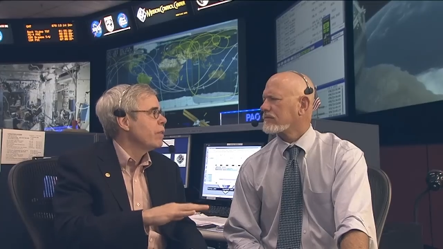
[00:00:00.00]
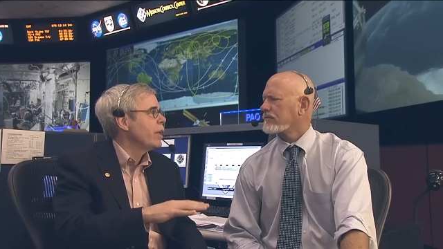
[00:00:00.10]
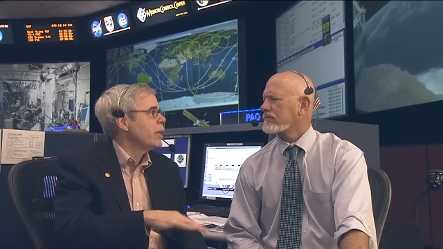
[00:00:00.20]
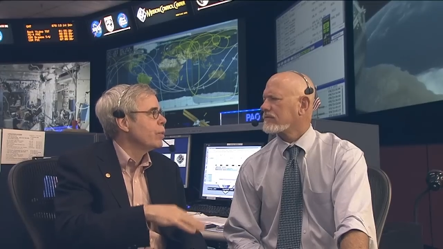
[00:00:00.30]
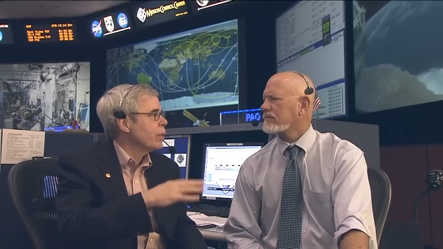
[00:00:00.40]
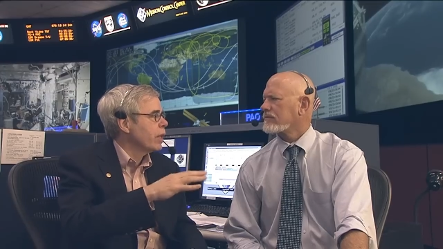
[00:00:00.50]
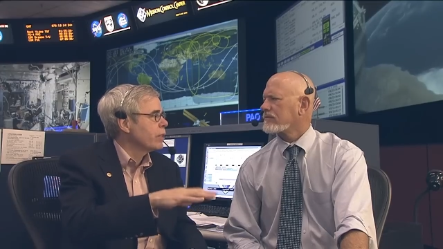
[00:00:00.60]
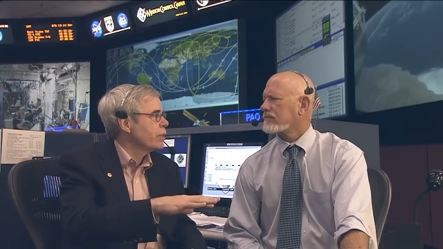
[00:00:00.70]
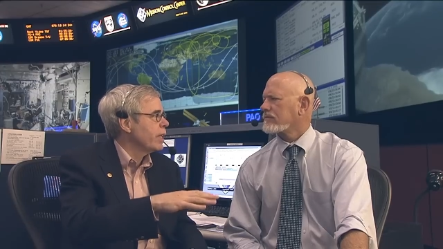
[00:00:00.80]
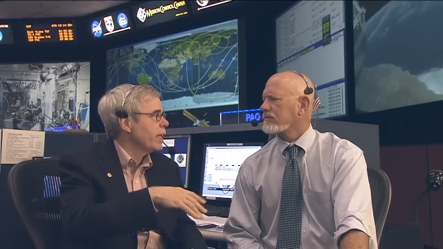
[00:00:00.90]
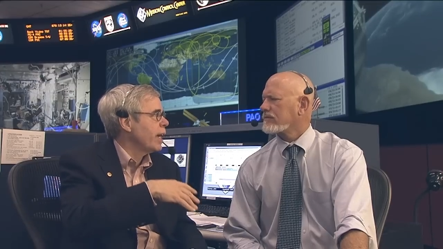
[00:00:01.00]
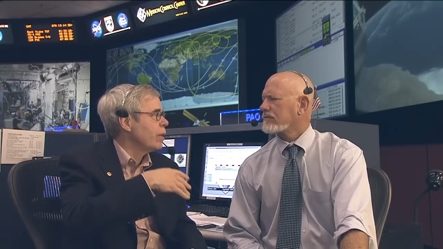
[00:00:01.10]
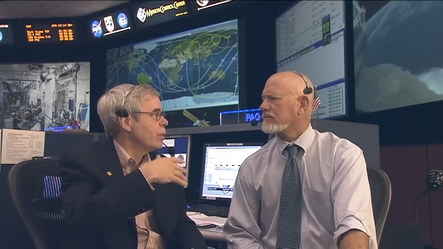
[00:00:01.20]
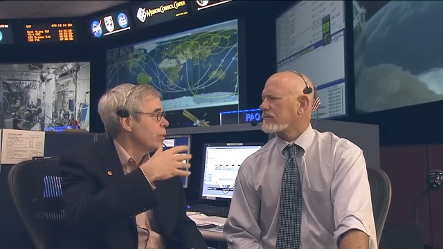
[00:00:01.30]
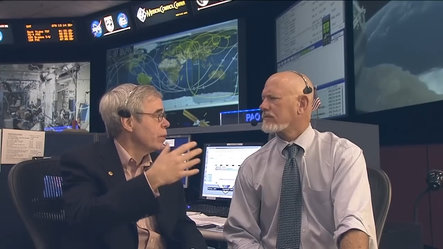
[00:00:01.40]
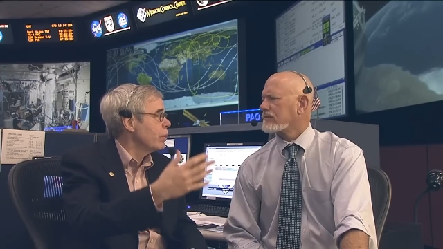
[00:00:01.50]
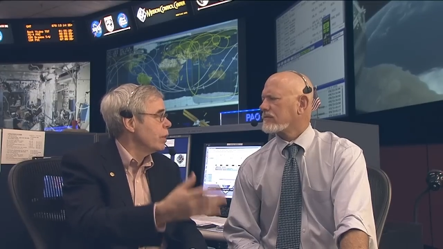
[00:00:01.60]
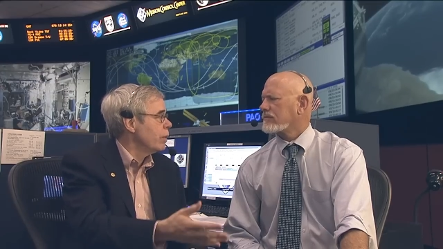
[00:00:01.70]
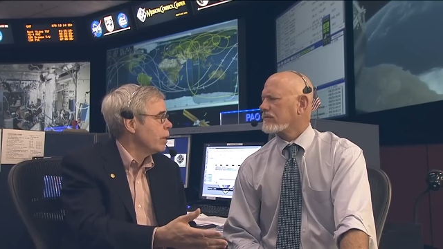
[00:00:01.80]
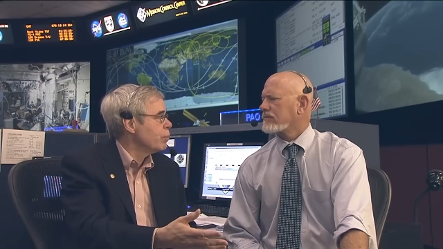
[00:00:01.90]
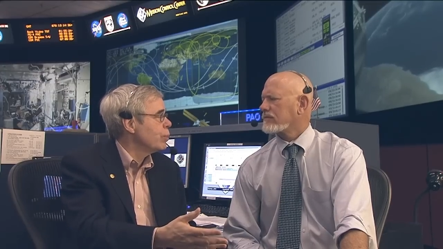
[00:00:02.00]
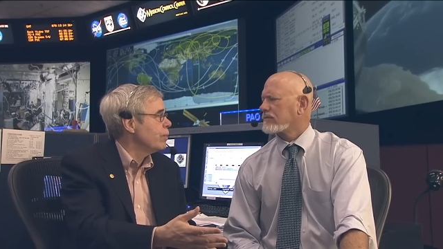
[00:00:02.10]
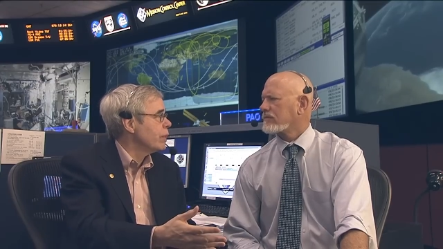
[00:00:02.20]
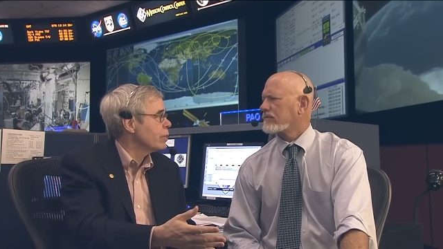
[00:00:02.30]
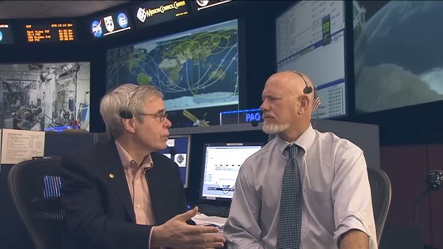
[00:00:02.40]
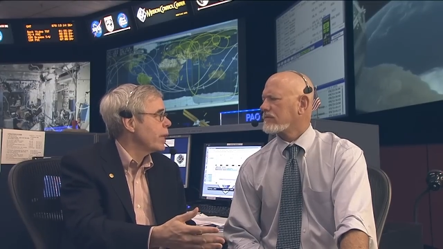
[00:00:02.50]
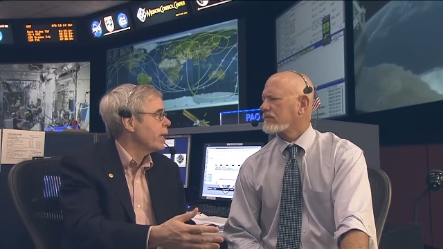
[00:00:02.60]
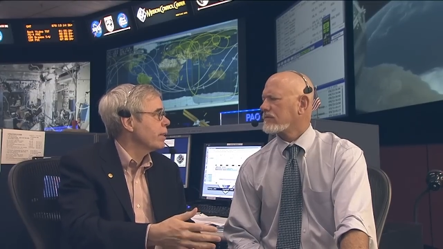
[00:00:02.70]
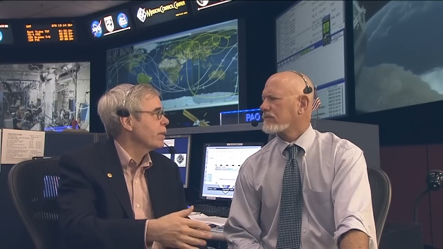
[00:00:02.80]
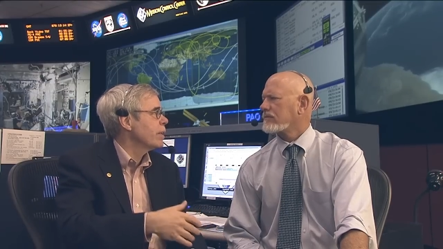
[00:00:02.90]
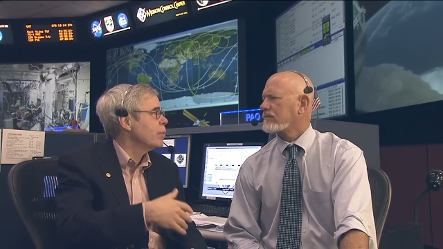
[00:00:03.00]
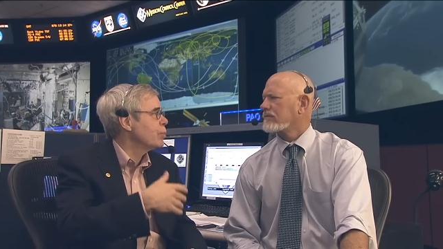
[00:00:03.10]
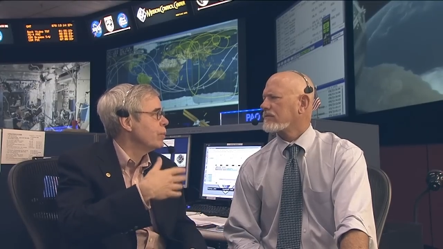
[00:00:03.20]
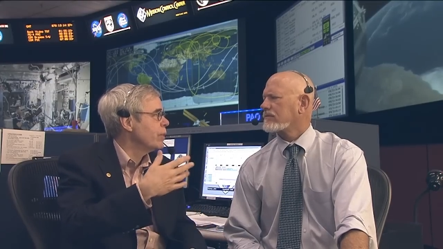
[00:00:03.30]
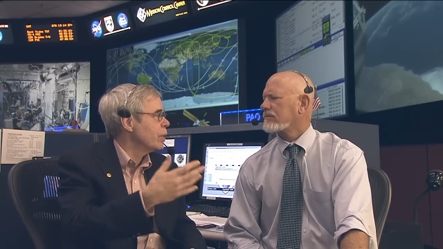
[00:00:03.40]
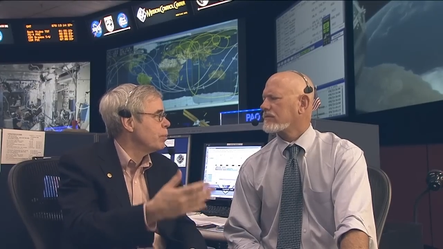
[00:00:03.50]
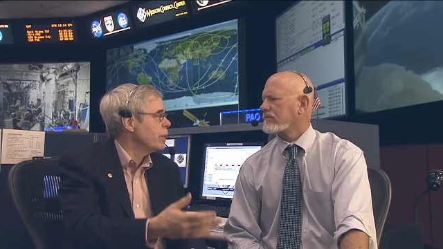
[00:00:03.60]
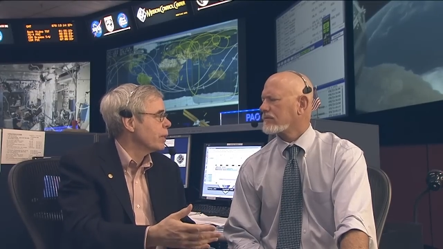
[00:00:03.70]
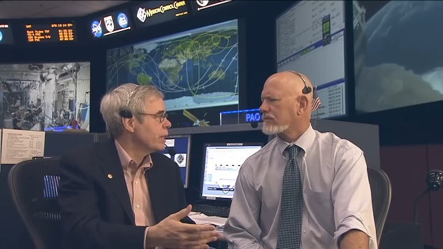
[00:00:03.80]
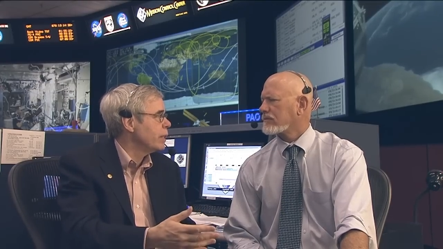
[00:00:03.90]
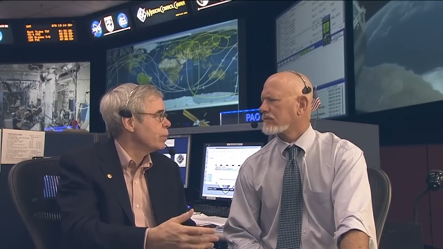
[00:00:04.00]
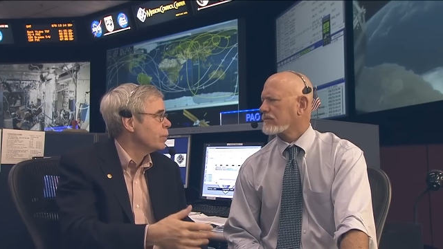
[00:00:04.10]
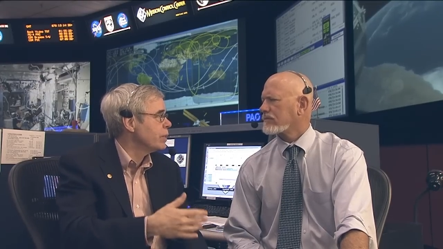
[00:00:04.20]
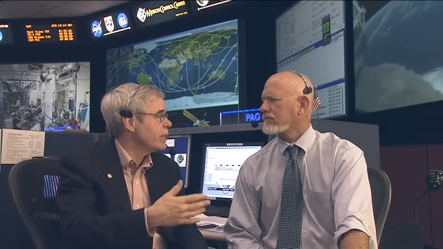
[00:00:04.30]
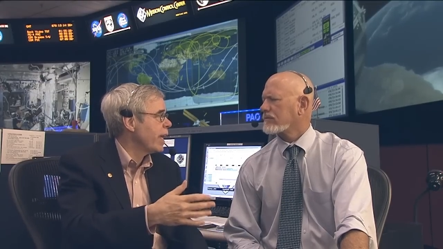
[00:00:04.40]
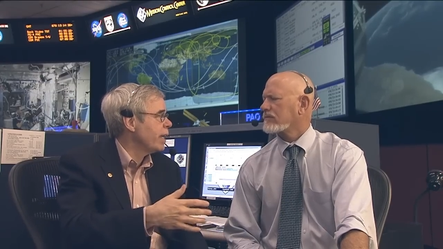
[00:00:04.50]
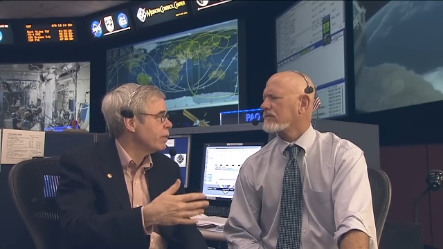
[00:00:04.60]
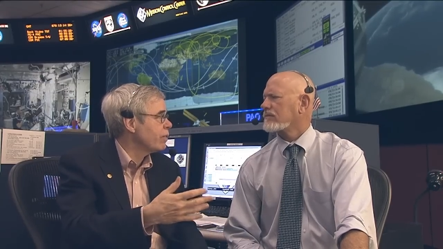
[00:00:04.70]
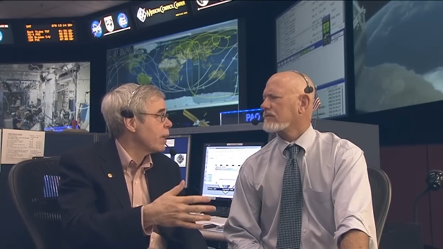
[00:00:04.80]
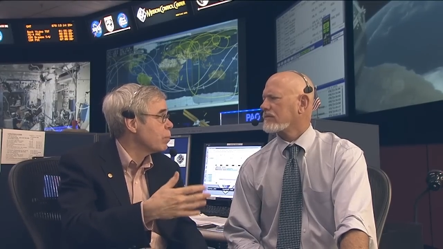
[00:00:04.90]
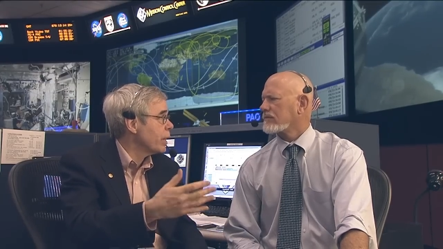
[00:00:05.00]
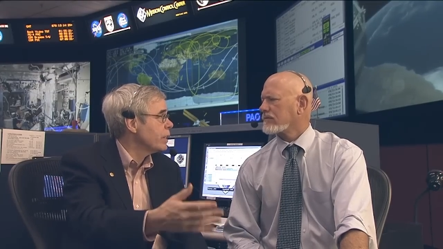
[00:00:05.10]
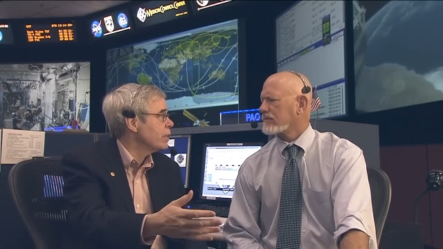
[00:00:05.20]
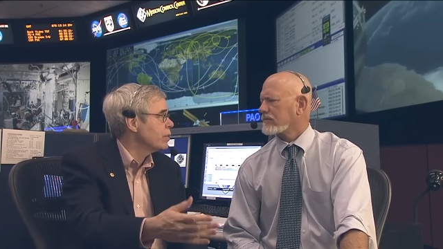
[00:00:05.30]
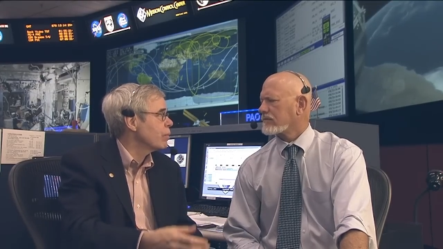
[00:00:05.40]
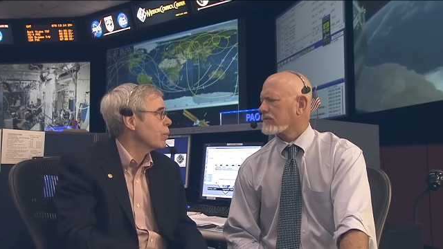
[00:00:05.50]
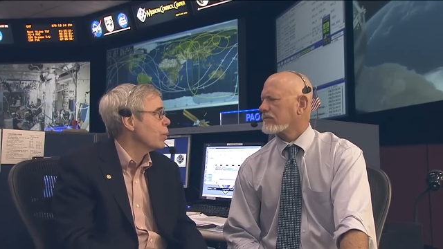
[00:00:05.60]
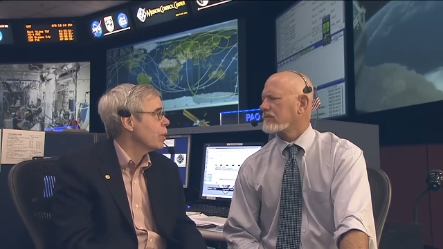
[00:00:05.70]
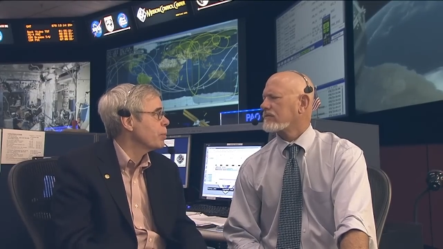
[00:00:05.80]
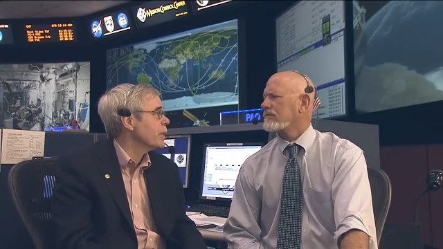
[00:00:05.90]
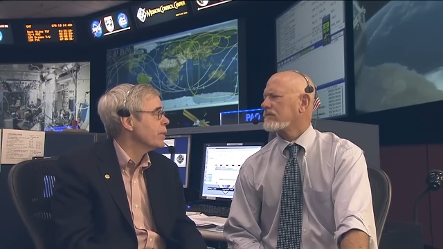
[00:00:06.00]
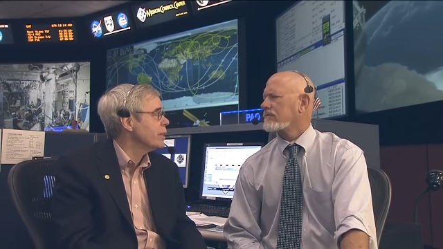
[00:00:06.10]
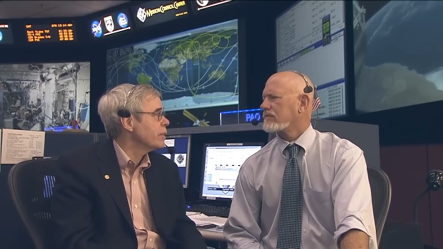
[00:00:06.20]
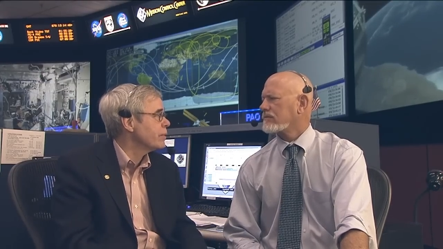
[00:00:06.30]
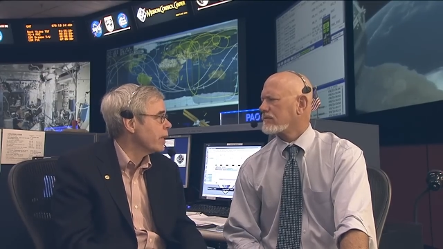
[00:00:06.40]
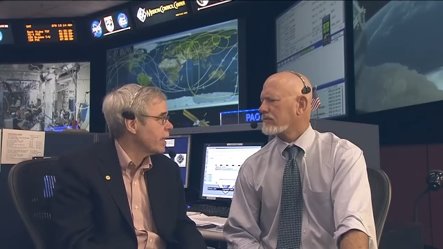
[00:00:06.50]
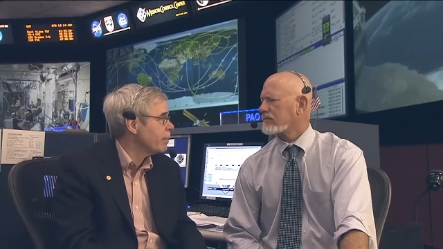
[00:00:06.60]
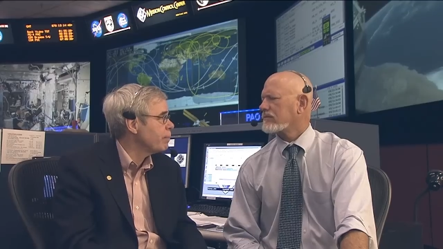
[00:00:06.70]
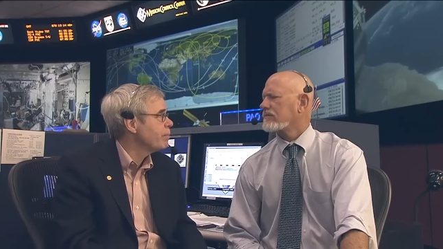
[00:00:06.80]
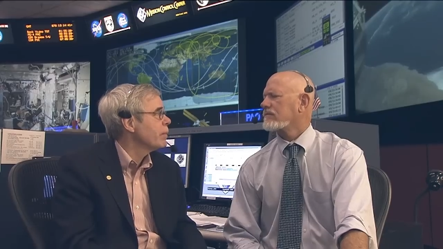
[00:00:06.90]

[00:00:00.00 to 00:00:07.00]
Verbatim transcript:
Speaker 1: then you would understand how to uh, improve their strength, improve their ability to withstand vibrations over long periods of time.